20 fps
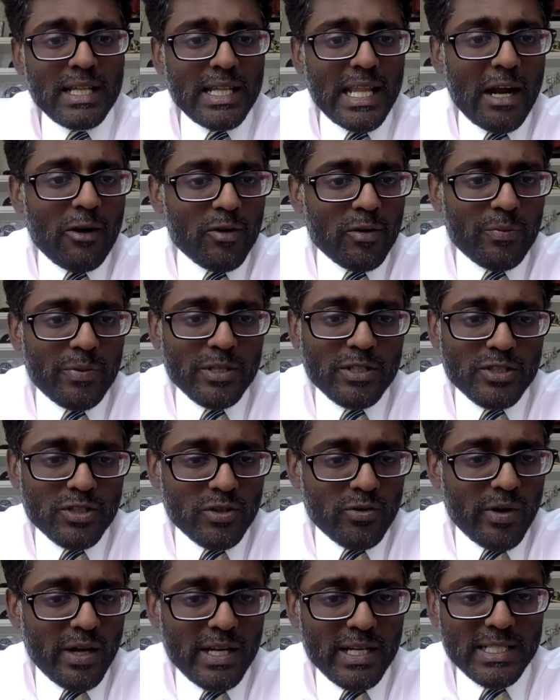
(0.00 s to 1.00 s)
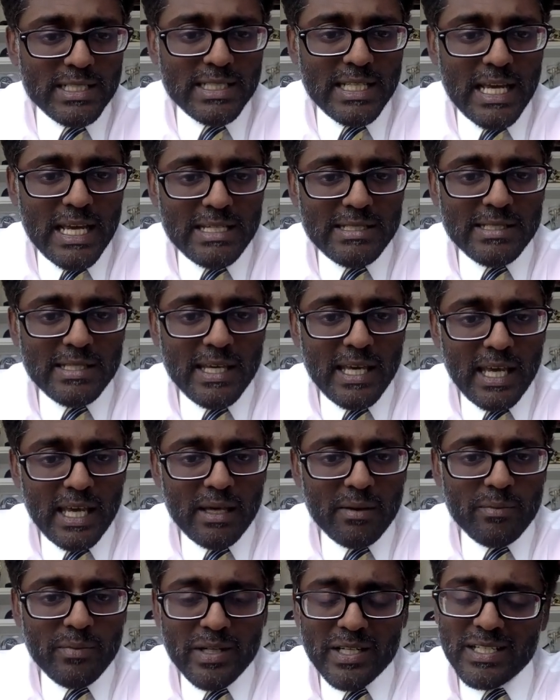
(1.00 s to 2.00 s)
Lauer pitched great in his last
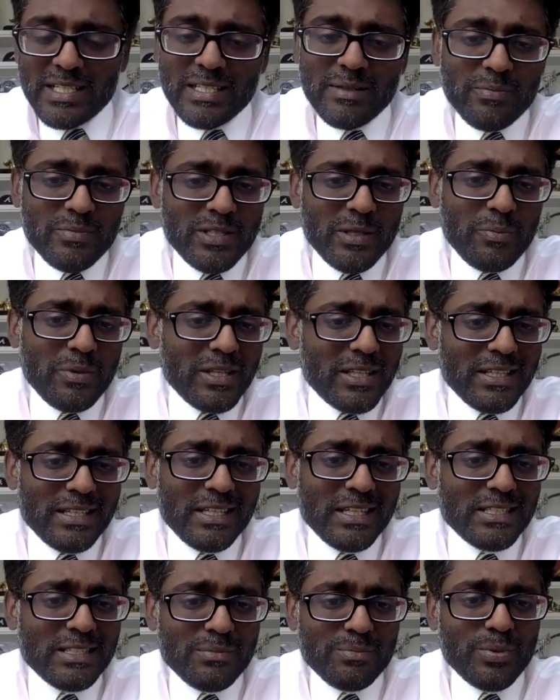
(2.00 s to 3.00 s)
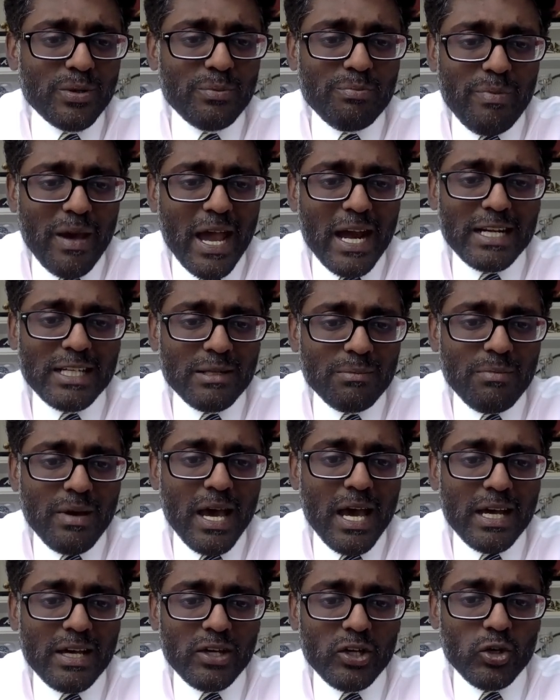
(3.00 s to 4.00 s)
game, but he typically doesn't put
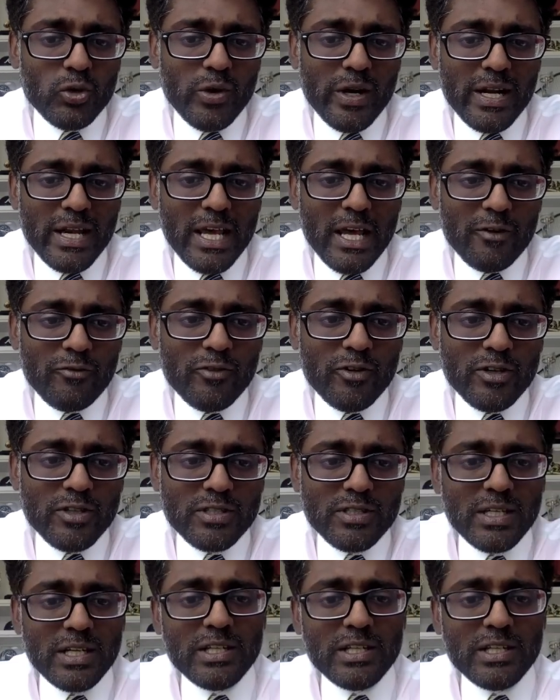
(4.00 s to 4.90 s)
back-to-back great efforts,